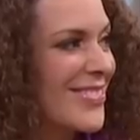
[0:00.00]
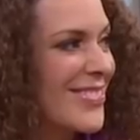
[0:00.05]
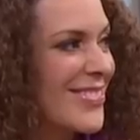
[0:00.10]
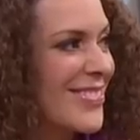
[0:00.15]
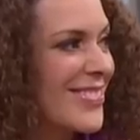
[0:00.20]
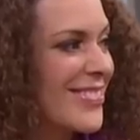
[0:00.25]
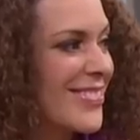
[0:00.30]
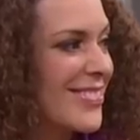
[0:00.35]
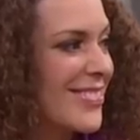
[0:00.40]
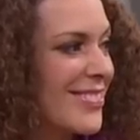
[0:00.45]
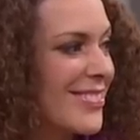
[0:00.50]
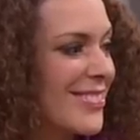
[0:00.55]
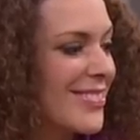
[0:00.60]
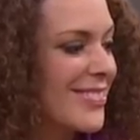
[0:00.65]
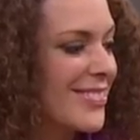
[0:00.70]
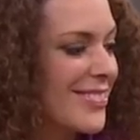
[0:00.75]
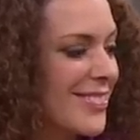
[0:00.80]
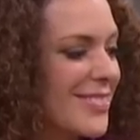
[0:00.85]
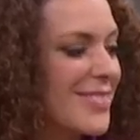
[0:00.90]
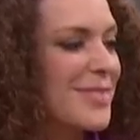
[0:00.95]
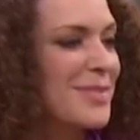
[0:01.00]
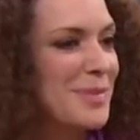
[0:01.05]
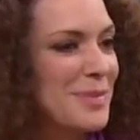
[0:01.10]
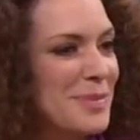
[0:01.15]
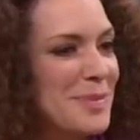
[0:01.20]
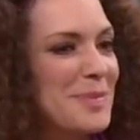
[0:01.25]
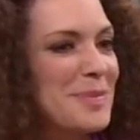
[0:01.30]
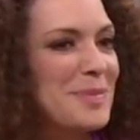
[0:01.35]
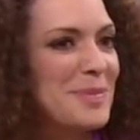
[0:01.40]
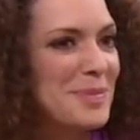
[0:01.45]

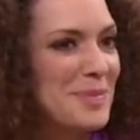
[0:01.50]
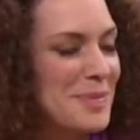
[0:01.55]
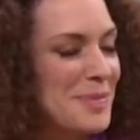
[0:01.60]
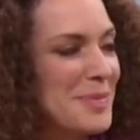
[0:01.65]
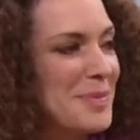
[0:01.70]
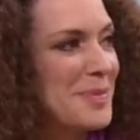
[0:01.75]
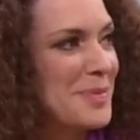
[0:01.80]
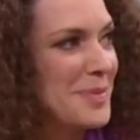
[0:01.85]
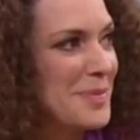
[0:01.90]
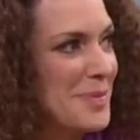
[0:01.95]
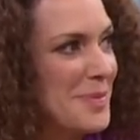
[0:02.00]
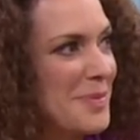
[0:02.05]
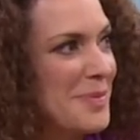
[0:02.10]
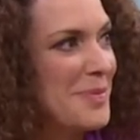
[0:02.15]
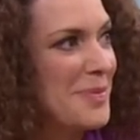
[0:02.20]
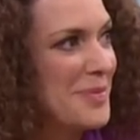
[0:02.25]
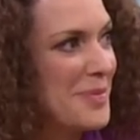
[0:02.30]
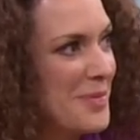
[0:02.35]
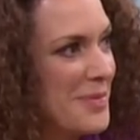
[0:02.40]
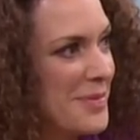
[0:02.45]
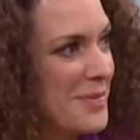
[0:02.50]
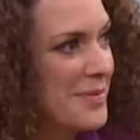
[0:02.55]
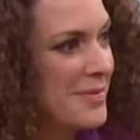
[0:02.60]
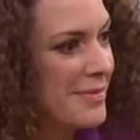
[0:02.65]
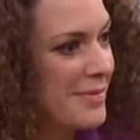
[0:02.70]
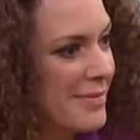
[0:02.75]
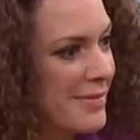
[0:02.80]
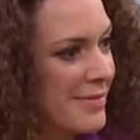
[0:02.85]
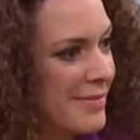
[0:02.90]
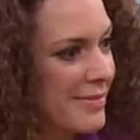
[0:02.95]

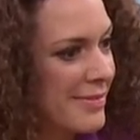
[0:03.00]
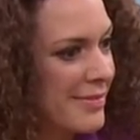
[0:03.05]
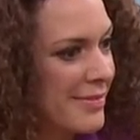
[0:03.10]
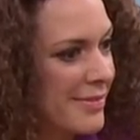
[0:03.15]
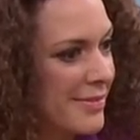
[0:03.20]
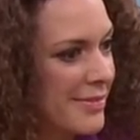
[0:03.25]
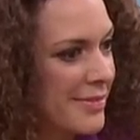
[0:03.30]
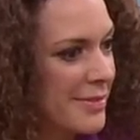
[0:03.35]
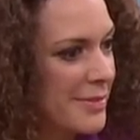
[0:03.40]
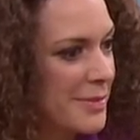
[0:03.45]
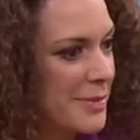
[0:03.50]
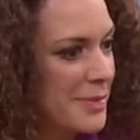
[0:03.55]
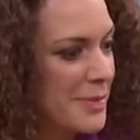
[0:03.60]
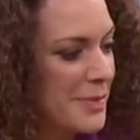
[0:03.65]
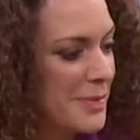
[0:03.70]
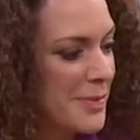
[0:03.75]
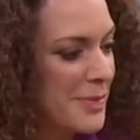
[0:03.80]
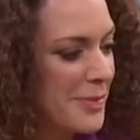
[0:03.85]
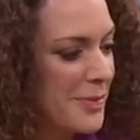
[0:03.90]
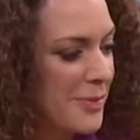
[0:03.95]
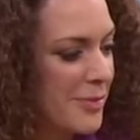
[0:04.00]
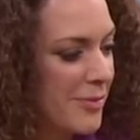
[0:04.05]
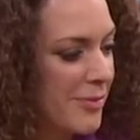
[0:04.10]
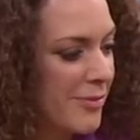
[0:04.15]
(not speaking)